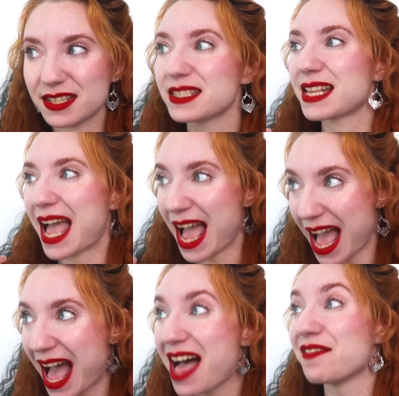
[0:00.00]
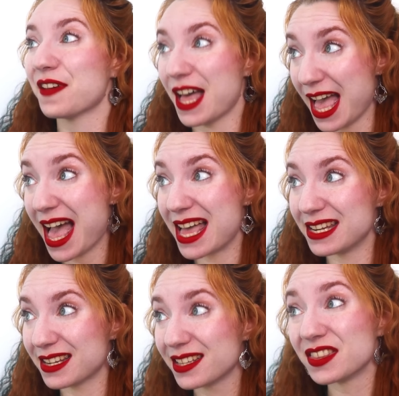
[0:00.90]
It doesn't have a
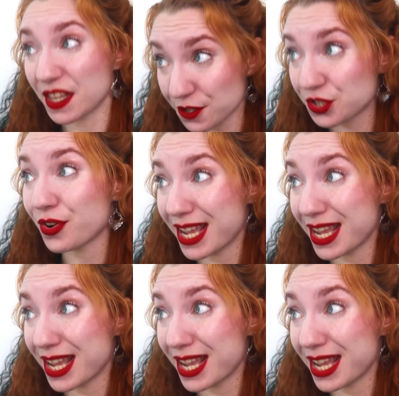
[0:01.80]
head. There's your